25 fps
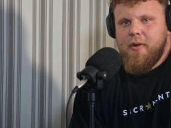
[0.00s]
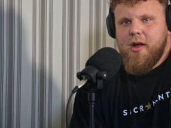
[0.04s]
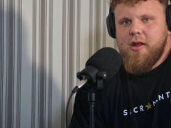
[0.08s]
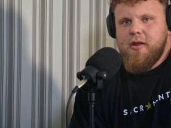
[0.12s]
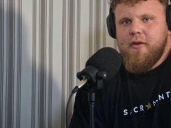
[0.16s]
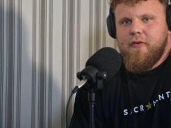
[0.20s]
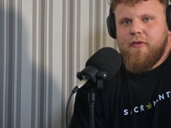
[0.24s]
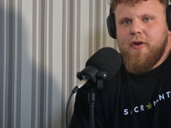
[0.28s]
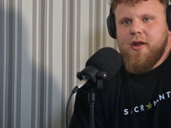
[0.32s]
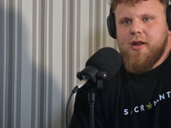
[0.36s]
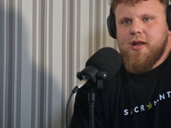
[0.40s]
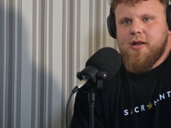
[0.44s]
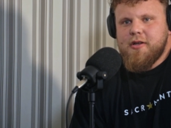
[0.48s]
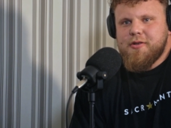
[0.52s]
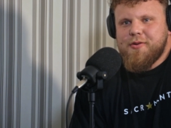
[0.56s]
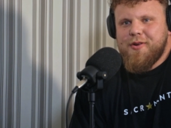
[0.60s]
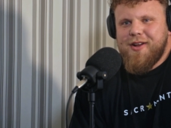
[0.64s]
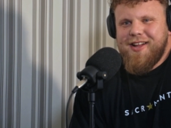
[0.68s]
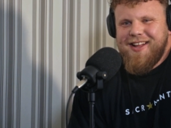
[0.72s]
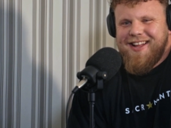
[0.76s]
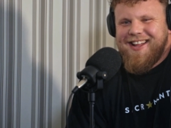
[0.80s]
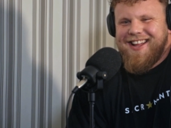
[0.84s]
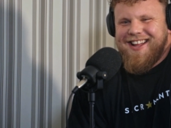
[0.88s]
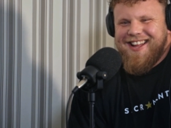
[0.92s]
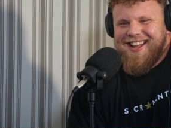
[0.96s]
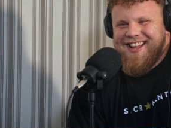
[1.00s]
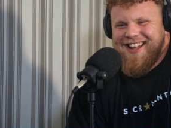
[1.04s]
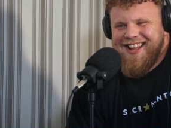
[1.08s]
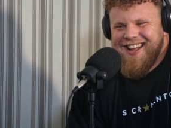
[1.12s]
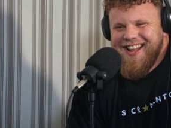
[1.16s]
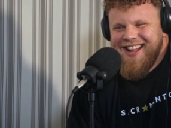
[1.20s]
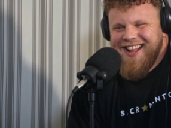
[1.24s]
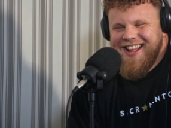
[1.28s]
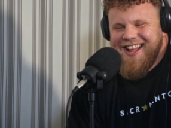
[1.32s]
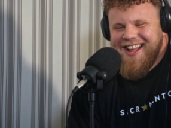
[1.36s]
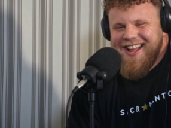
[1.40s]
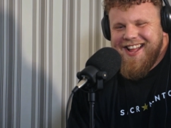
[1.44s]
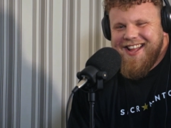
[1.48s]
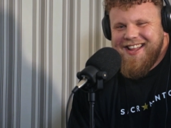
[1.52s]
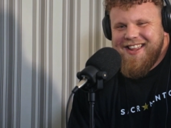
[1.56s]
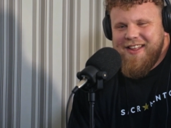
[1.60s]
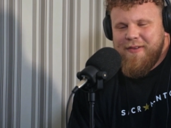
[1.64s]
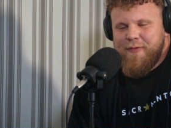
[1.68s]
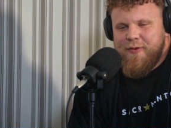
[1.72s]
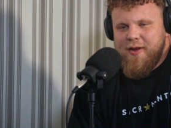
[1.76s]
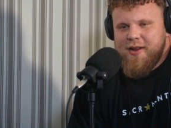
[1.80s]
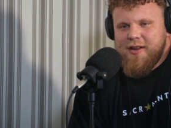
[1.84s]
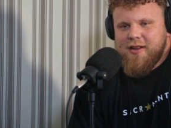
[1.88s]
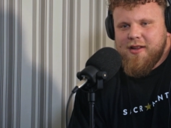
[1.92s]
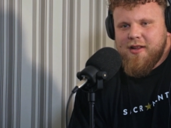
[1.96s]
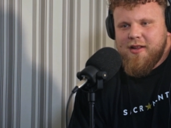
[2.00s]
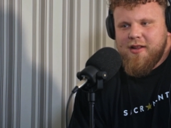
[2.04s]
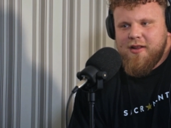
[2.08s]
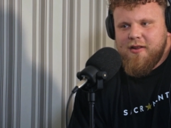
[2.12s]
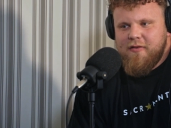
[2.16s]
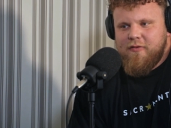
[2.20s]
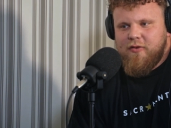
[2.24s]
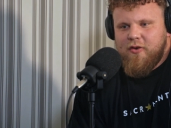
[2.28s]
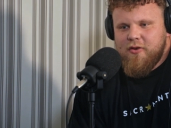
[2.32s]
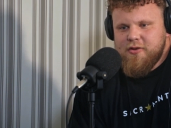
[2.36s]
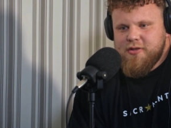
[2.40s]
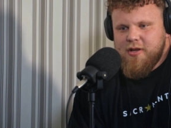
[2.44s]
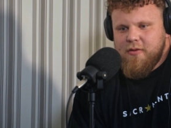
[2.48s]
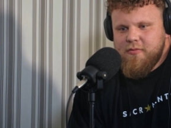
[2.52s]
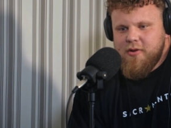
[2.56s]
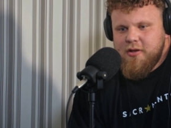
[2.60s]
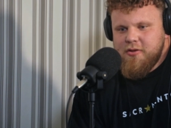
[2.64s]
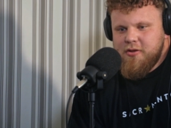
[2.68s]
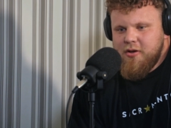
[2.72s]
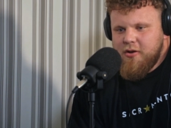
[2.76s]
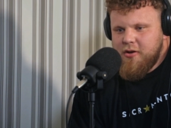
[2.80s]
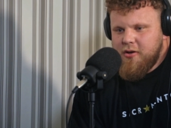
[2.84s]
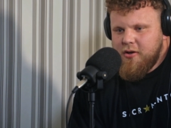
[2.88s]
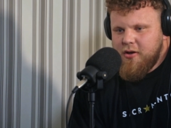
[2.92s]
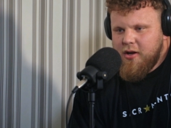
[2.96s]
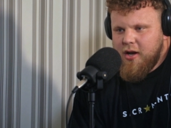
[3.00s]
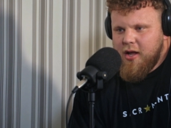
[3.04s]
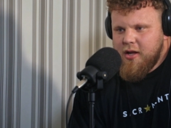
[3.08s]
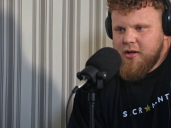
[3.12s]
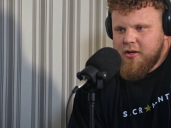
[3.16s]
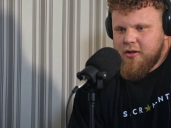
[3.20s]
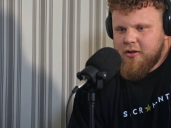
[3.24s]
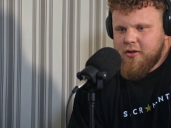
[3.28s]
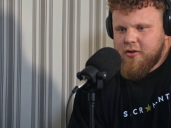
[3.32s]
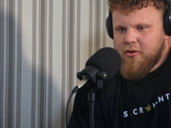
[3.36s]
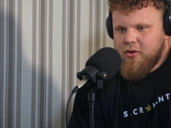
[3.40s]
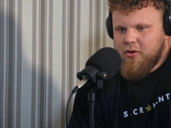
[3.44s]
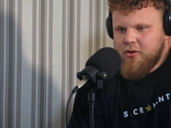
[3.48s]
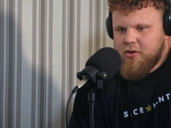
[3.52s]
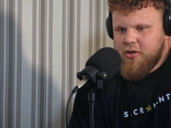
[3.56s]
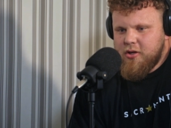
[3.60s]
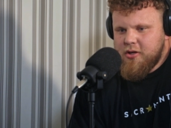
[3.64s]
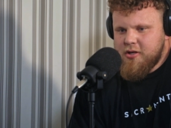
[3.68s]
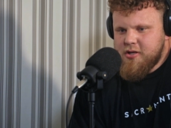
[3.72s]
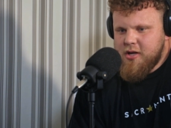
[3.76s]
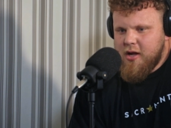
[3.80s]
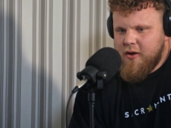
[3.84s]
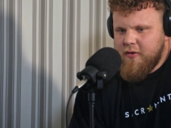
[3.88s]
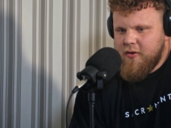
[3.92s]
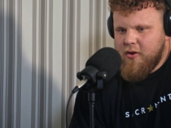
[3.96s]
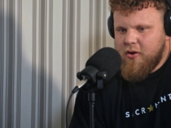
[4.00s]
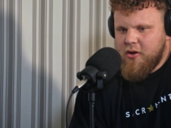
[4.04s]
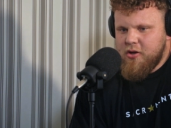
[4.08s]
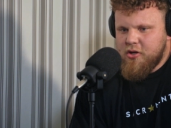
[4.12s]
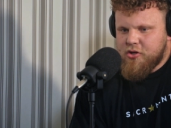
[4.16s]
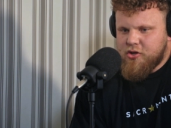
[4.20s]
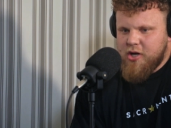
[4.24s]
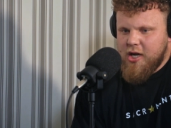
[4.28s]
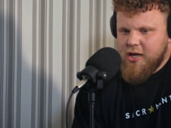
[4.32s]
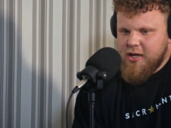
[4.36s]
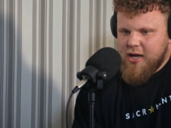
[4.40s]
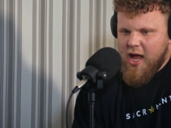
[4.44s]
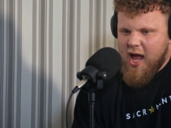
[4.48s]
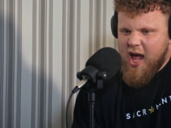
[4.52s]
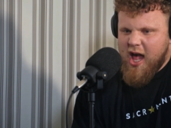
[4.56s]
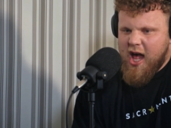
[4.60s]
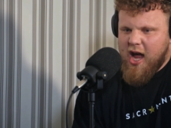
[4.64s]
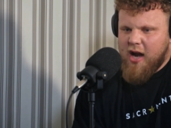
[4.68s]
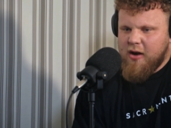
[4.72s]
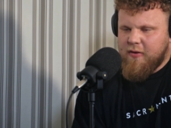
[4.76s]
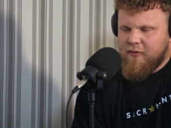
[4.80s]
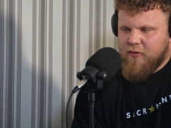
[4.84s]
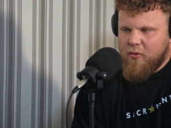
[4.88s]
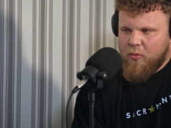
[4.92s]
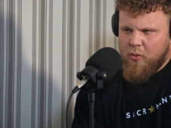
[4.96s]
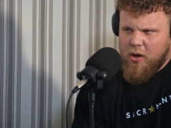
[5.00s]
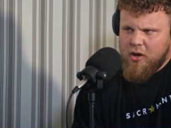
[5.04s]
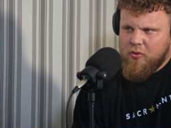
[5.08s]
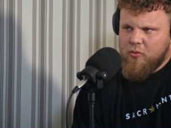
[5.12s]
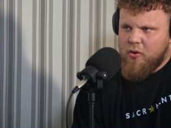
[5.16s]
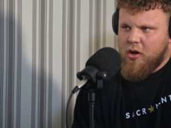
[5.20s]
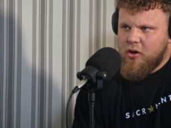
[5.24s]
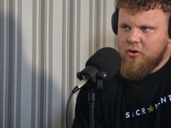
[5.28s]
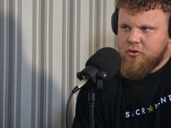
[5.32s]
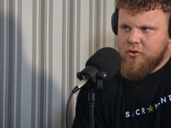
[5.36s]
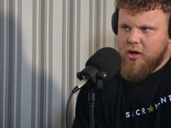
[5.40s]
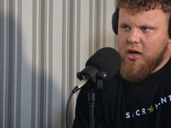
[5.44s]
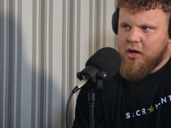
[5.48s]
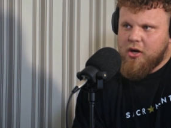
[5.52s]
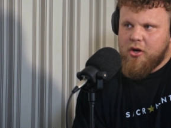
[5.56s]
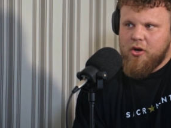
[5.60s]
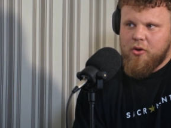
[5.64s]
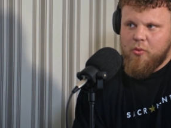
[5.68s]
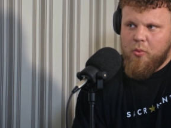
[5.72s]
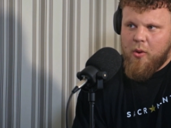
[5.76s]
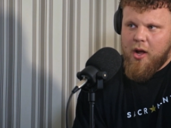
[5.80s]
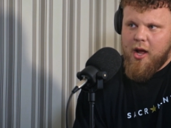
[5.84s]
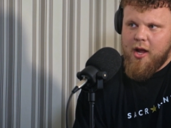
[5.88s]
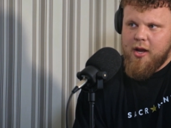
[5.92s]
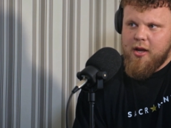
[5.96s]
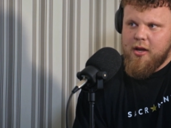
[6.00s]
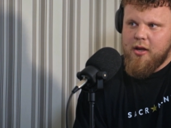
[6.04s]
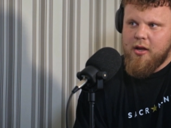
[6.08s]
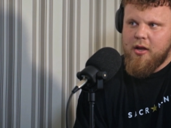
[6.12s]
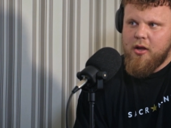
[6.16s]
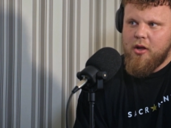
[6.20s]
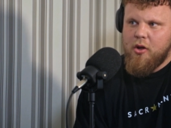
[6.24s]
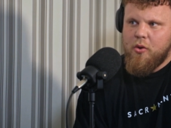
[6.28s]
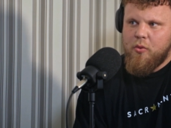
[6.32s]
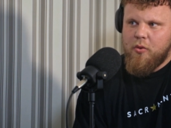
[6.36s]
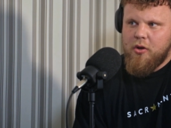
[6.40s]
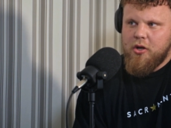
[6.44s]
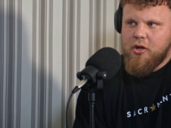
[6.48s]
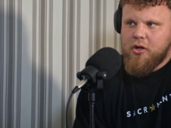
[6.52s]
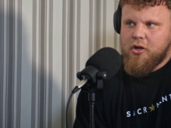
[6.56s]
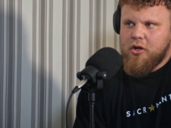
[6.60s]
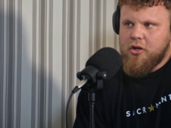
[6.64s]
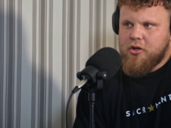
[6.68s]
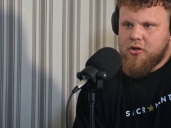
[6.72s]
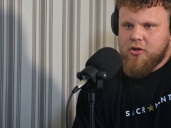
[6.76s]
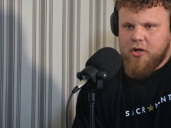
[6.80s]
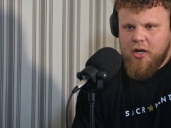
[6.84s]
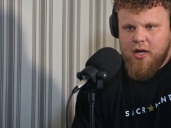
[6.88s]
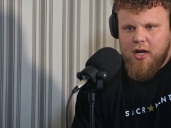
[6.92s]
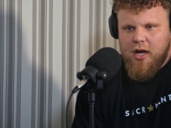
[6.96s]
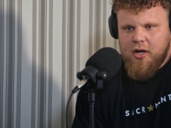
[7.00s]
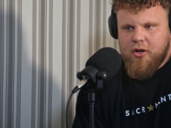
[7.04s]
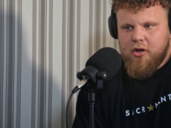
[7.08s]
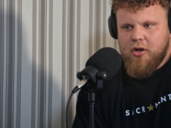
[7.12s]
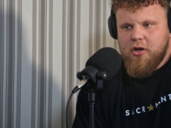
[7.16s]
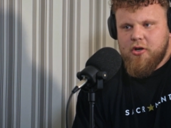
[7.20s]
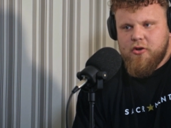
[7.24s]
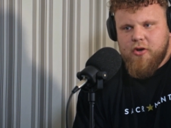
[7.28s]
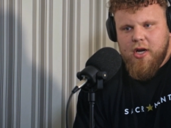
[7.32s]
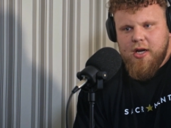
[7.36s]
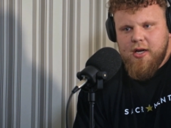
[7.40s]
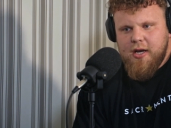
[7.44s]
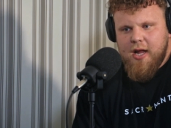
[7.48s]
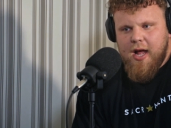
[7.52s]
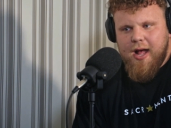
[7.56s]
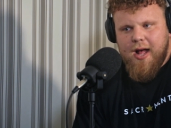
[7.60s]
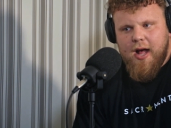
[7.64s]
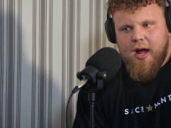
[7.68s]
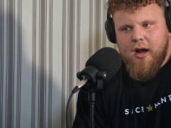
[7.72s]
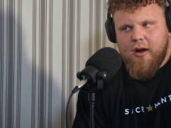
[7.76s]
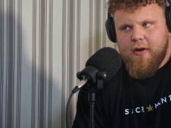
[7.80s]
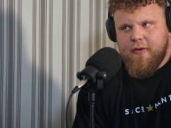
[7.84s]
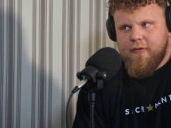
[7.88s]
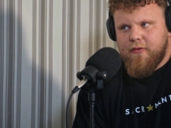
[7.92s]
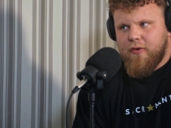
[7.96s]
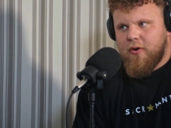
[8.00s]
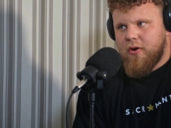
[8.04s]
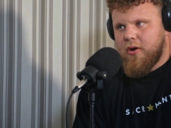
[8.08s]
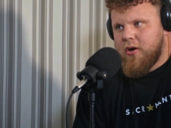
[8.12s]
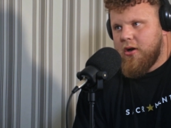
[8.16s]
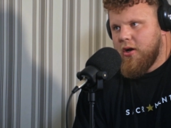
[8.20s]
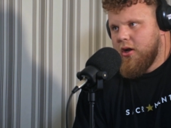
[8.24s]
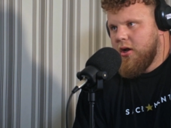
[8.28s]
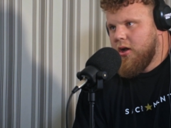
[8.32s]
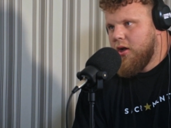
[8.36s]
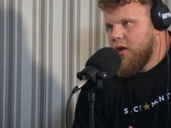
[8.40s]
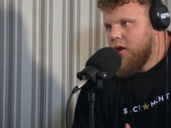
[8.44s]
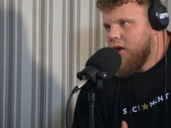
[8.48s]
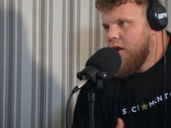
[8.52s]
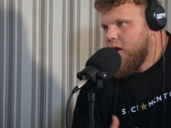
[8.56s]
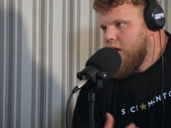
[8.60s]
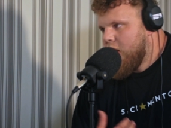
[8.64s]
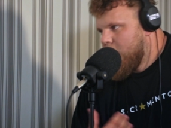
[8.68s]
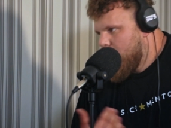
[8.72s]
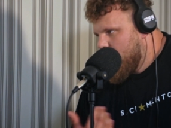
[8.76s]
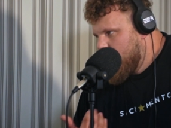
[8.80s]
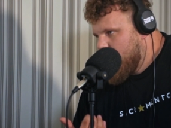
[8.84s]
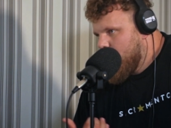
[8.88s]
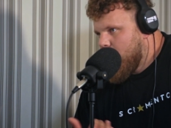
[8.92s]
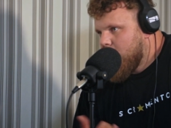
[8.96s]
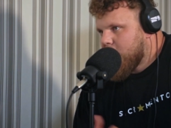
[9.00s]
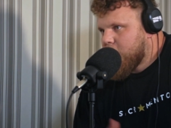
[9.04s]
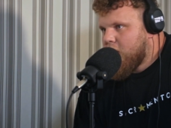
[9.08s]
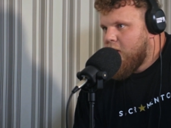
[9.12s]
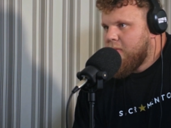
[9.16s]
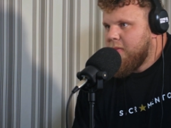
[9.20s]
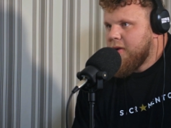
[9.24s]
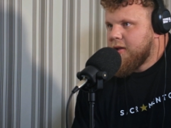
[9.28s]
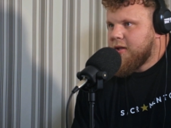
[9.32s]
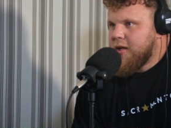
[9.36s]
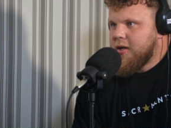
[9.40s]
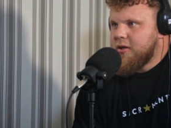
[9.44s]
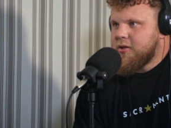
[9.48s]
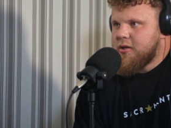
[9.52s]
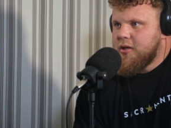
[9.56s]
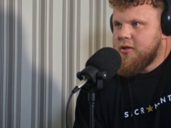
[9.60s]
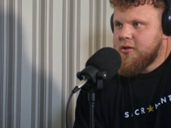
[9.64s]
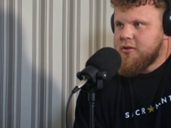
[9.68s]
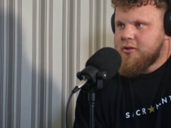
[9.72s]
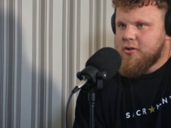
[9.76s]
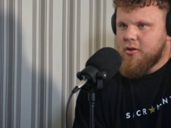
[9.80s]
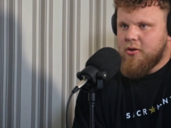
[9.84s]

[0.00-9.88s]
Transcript: But you think as well, you think for sometimes you like go to yourself, you know, you train that hard for one world record. Why? Well, you could train. I could have trained that hard for, you know, a competition.